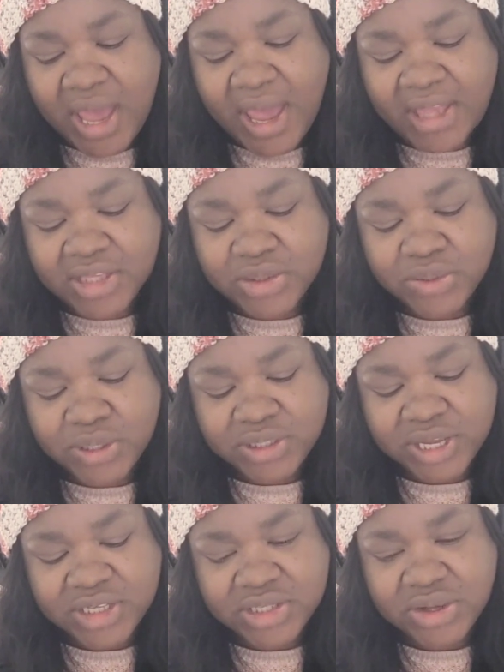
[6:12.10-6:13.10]
And as soon as
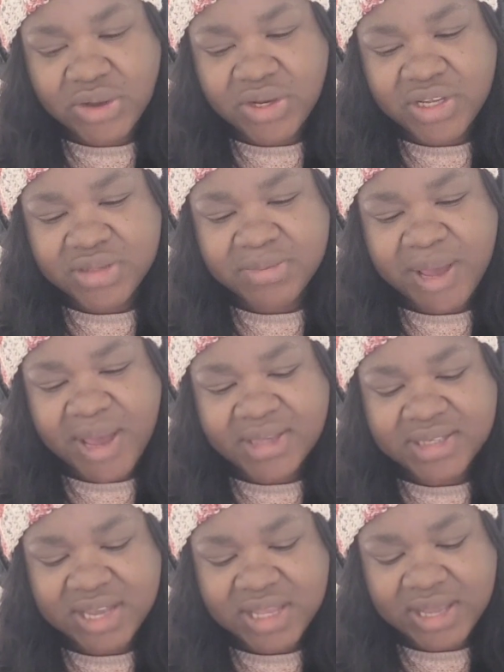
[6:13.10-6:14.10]
I saw this
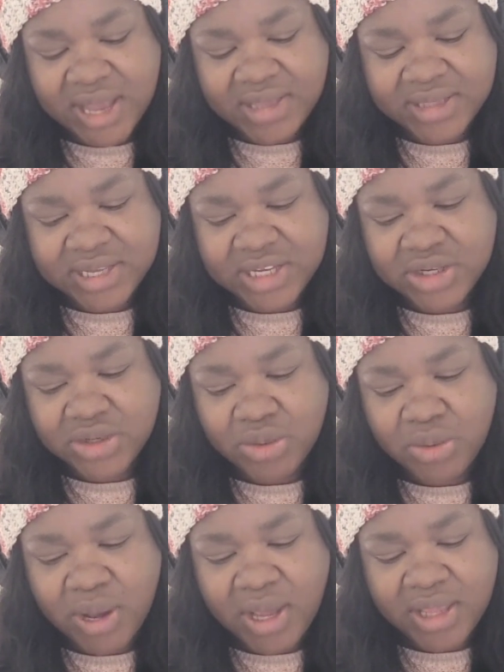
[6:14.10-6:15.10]
basket, I said, you know
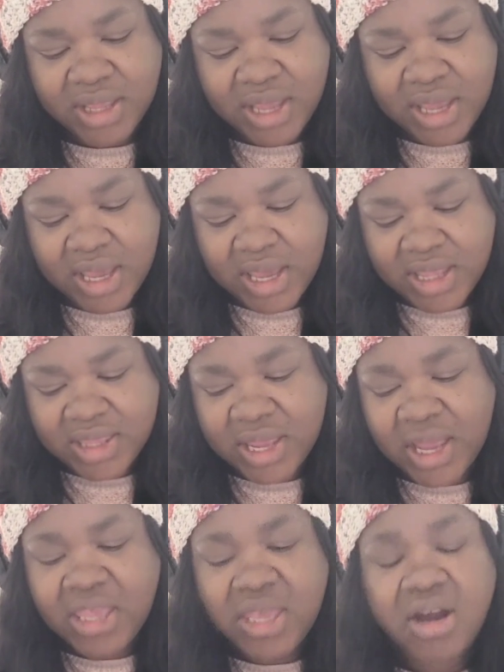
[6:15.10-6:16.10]
what?
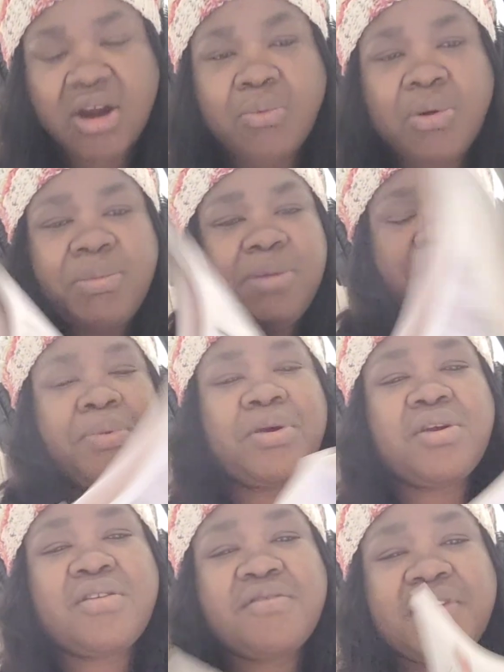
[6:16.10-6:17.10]
That yarn would be
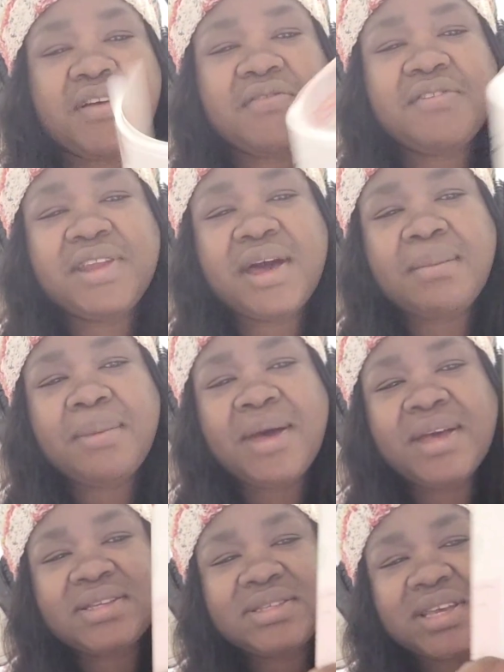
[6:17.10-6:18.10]
perfect for that
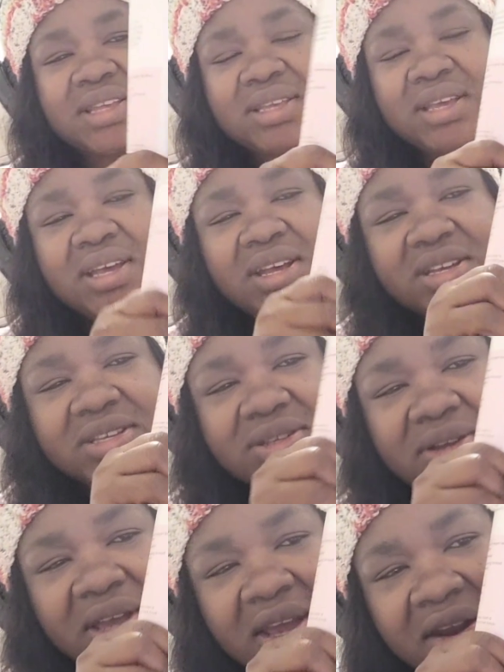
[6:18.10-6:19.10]
basket.
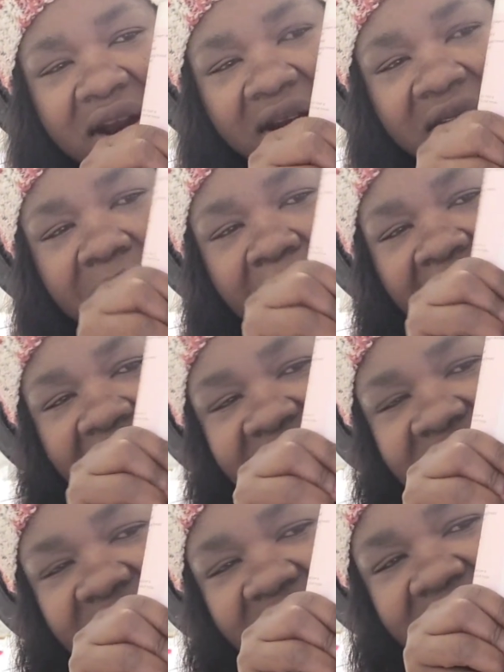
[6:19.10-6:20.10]
So here are the
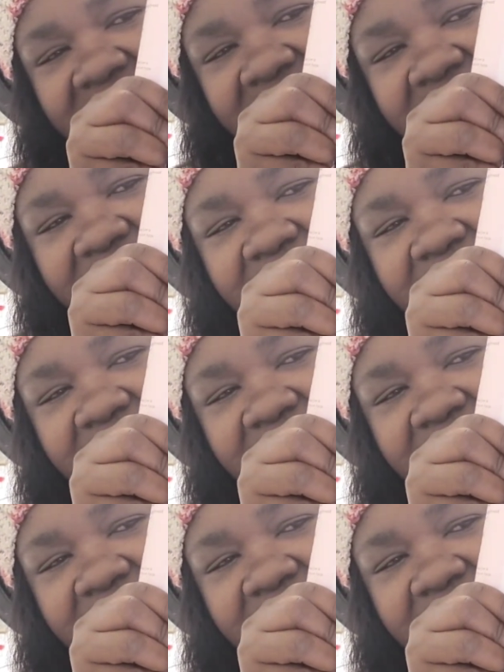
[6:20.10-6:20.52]
baskets.